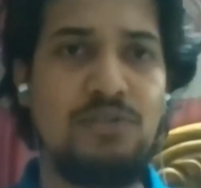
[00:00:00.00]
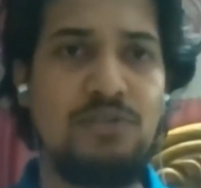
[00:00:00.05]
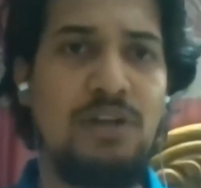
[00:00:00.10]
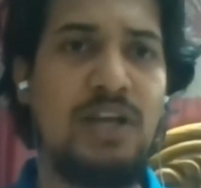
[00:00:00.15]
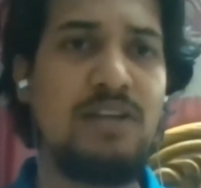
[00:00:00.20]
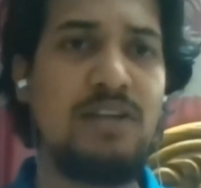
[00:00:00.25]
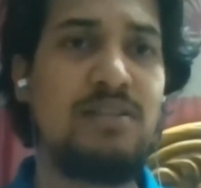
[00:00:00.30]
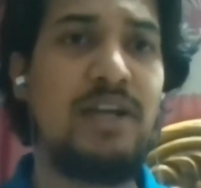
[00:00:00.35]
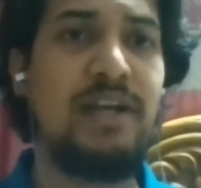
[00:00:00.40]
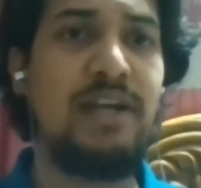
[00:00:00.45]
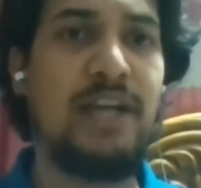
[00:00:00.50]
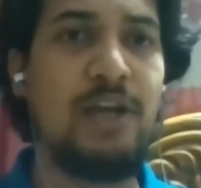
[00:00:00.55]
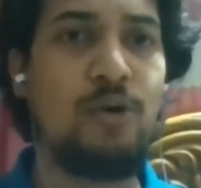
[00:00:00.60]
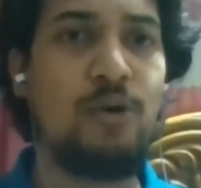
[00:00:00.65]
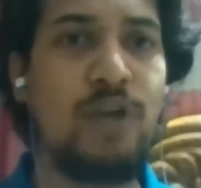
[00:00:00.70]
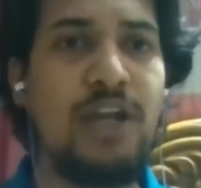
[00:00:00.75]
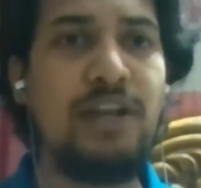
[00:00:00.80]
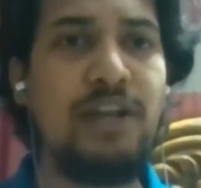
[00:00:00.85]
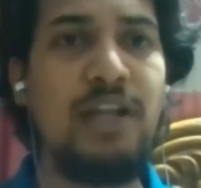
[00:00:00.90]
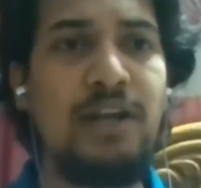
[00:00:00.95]
Does that
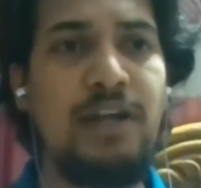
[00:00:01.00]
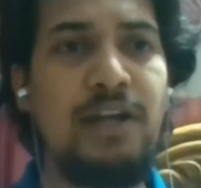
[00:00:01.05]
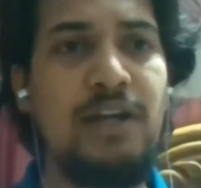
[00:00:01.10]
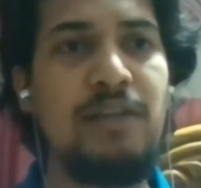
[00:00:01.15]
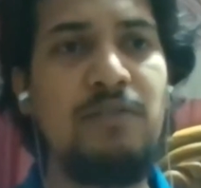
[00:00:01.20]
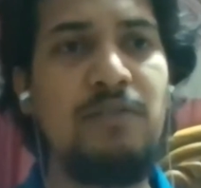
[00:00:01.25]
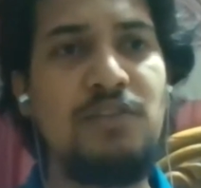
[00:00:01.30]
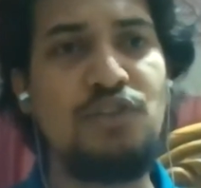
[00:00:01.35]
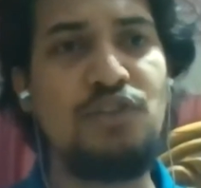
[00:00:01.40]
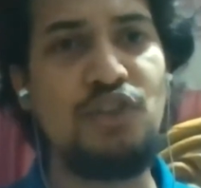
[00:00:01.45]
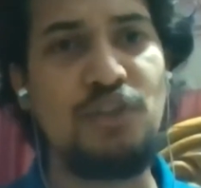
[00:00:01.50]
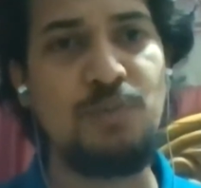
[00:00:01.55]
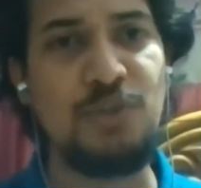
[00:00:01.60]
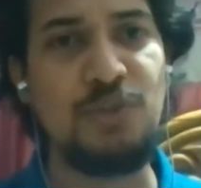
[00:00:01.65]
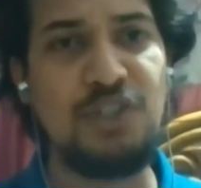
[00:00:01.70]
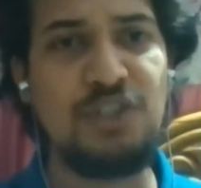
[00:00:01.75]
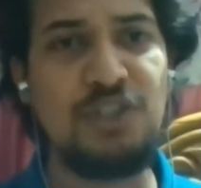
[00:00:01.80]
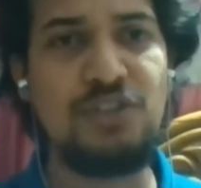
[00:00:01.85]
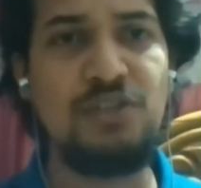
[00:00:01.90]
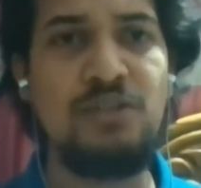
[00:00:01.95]
derogate that individual's
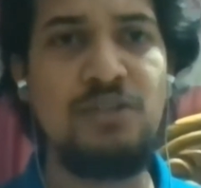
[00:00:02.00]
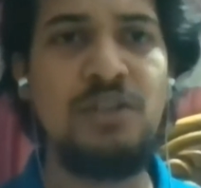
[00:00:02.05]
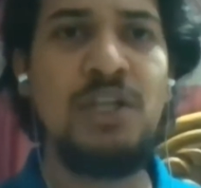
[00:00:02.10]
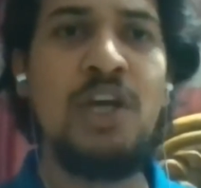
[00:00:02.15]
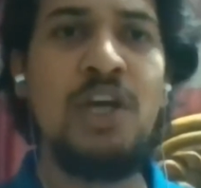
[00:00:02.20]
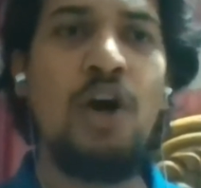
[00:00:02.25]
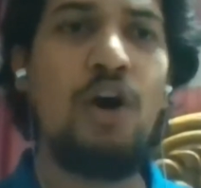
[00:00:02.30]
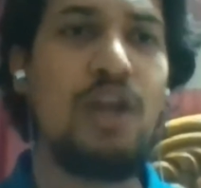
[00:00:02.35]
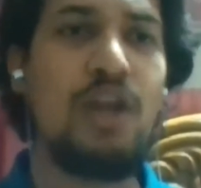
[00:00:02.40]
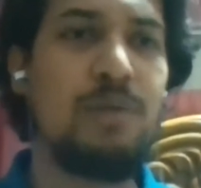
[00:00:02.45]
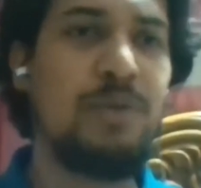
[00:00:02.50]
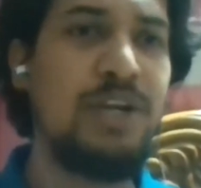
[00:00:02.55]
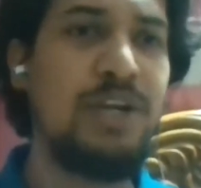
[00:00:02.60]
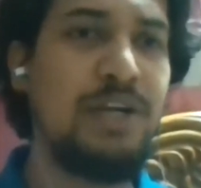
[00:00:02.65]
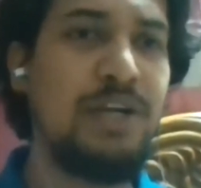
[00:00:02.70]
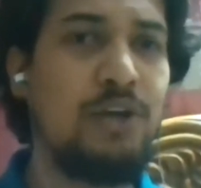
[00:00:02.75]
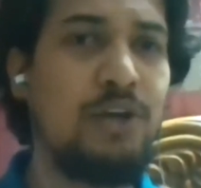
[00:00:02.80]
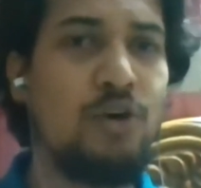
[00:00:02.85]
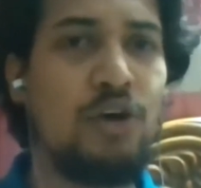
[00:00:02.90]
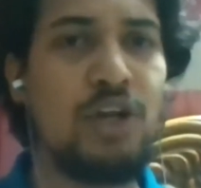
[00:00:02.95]
position or
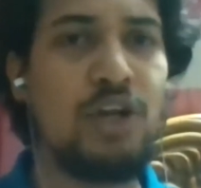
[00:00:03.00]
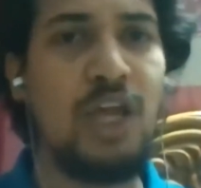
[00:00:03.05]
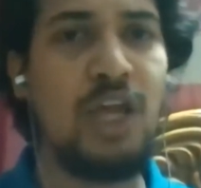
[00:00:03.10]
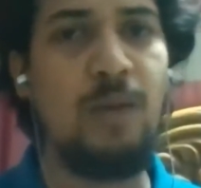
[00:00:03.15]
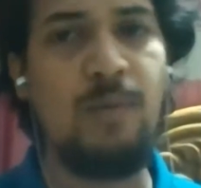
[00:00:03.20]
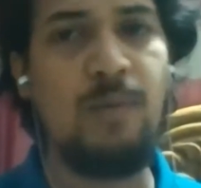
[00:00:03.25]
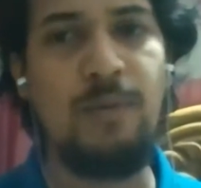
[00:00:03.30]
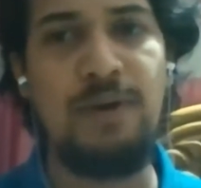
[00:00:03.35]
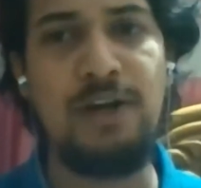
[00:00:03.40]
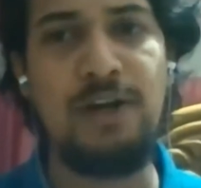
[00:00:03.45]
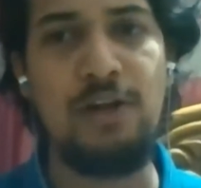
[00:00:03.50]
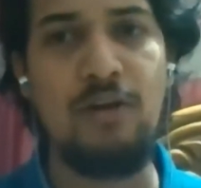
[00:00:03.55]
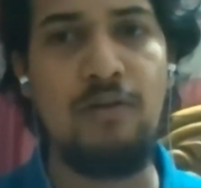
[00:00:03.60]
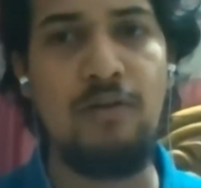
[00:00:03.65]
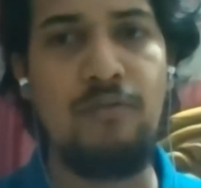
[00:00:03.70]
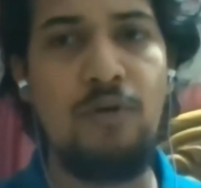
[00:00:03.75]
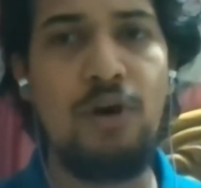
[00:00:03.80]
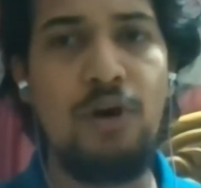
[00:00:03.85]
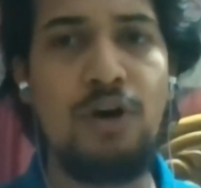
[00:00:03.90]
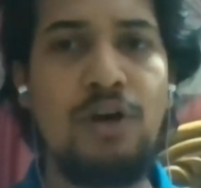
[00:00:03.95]
ability to or capability of work?